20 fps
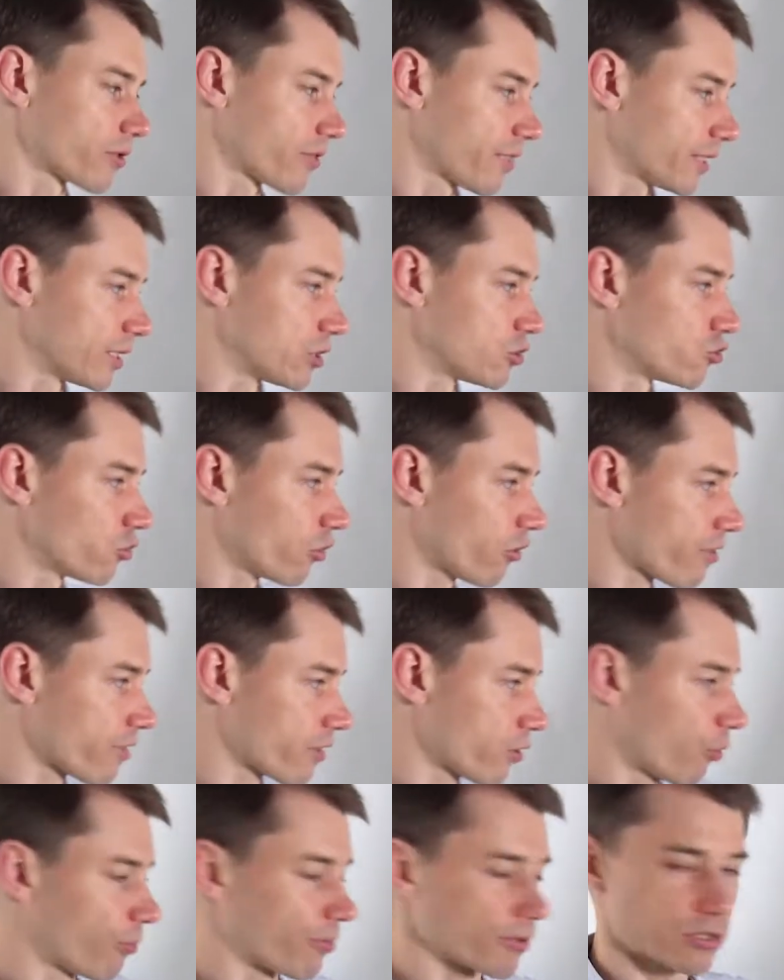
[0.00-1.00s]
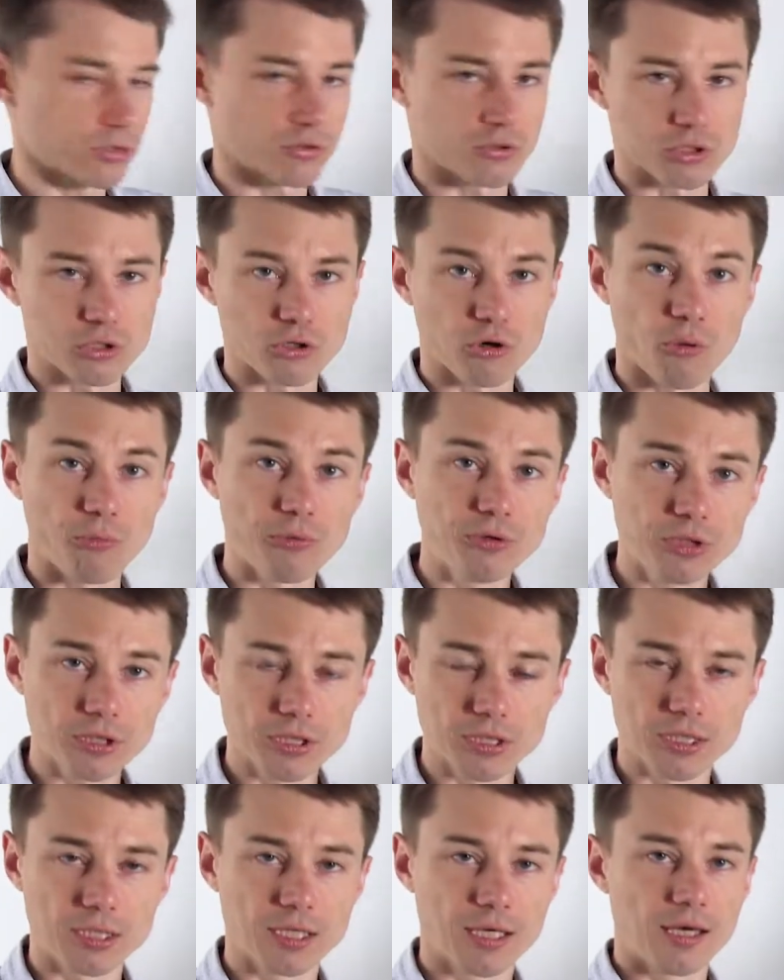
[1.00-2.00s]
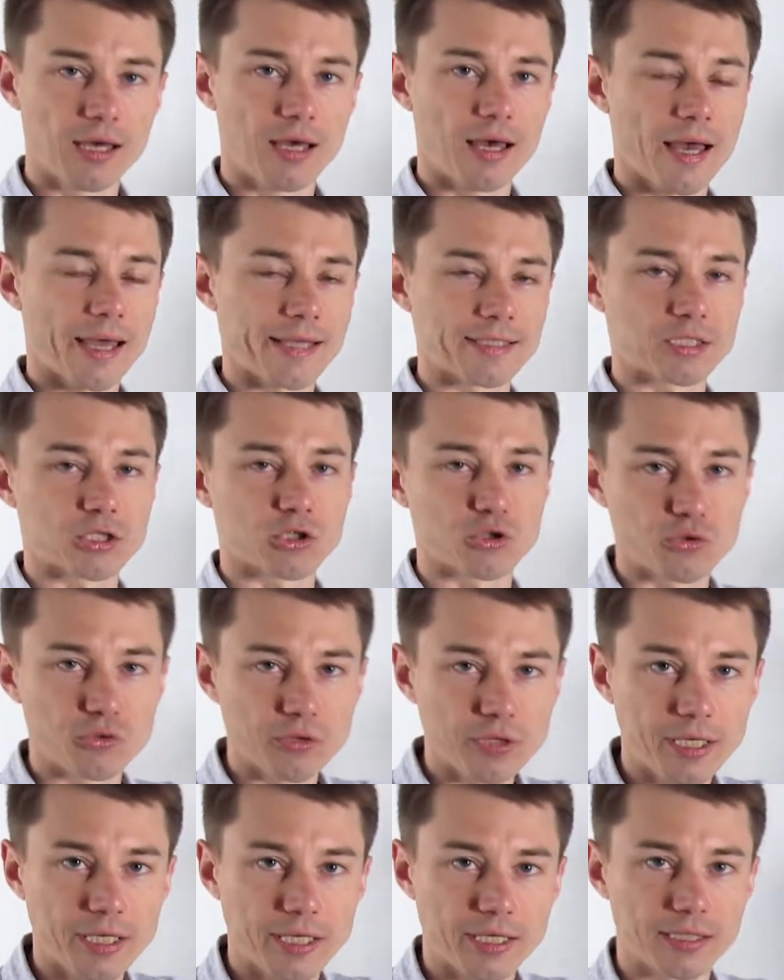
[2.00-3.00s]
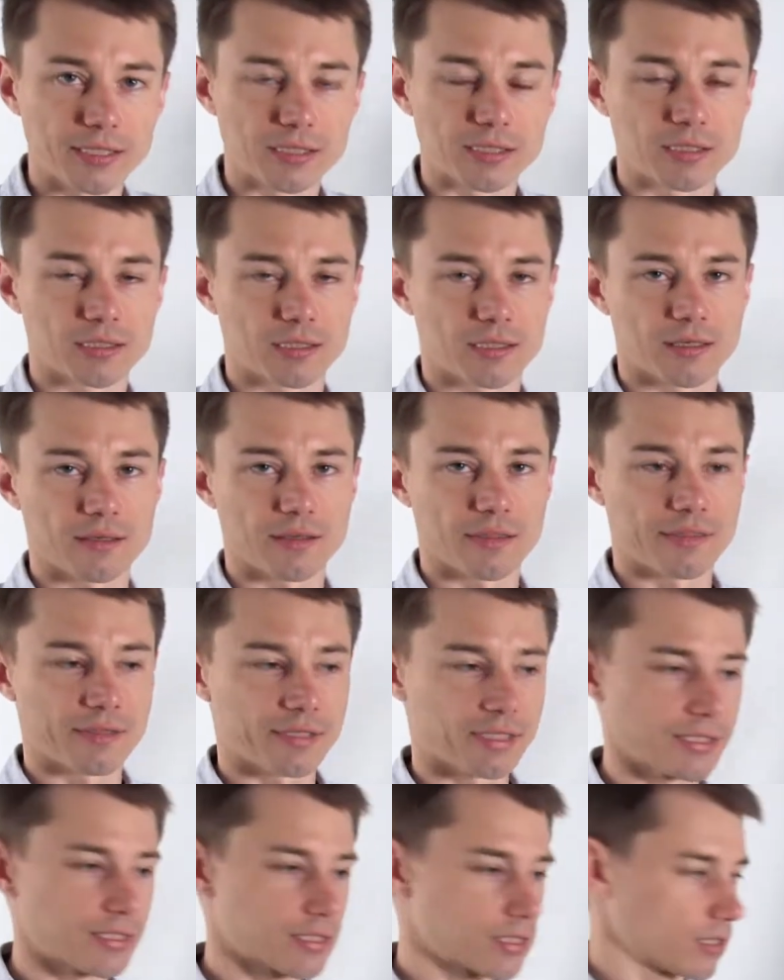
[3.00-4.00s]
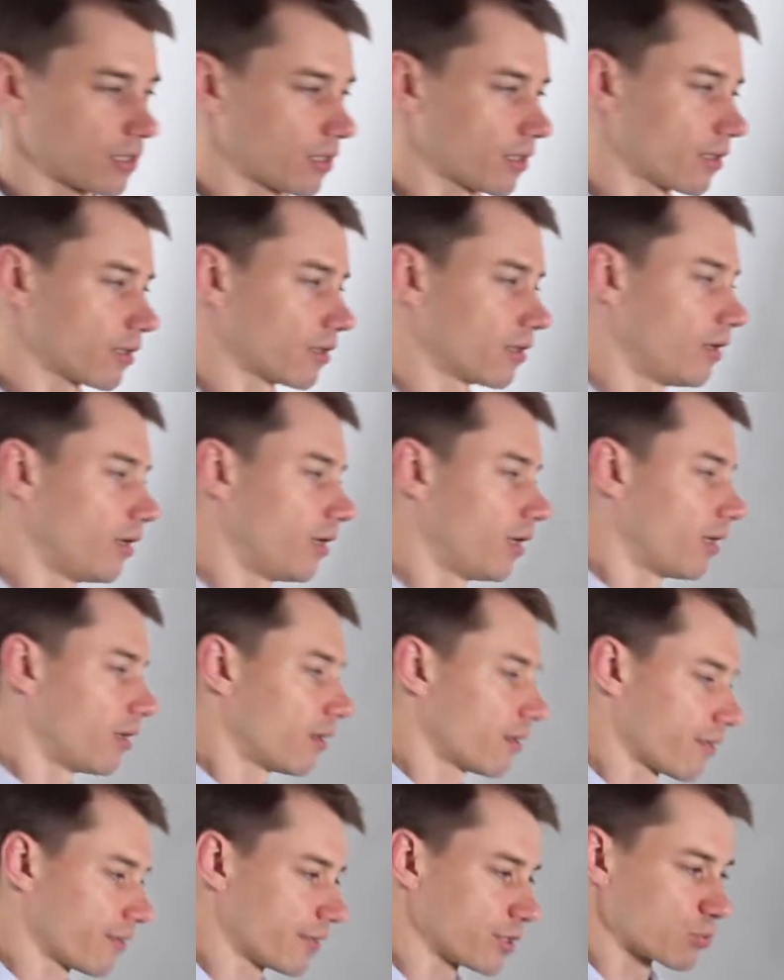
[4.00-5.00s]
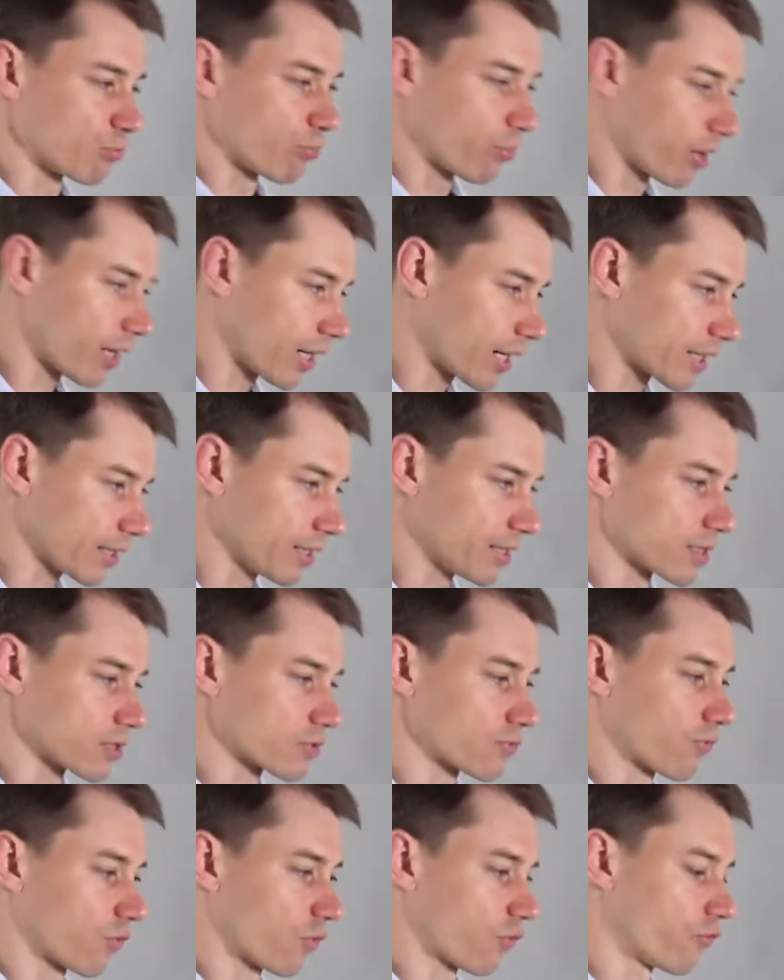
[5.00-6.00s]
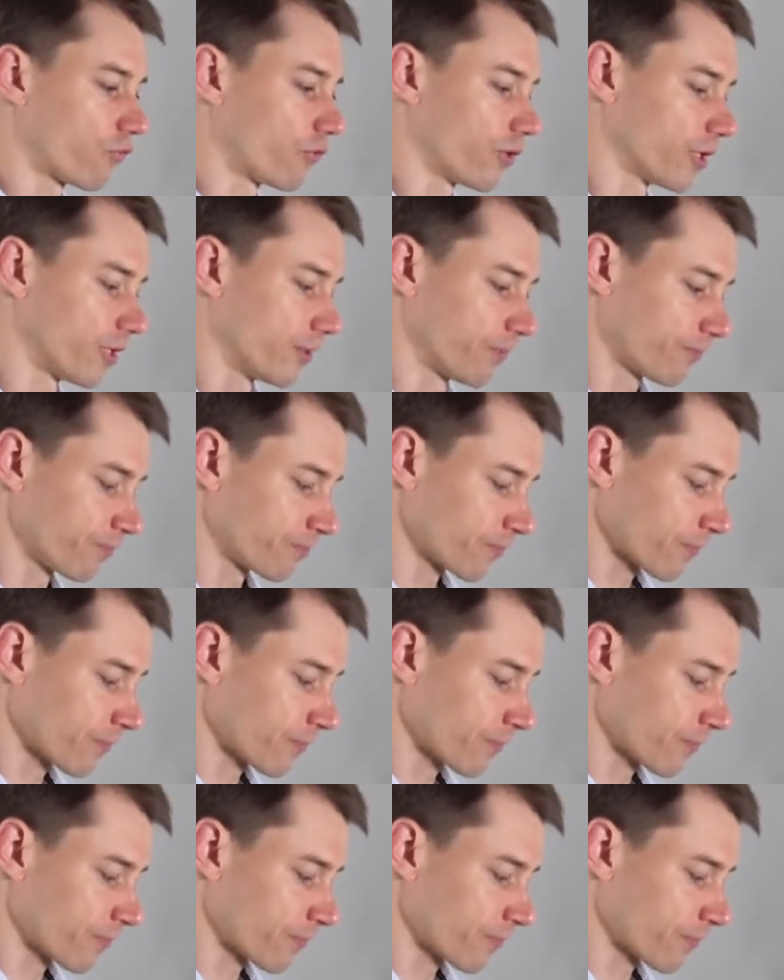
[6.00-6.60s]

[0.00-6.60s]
They join the open source community and create these plugins for free.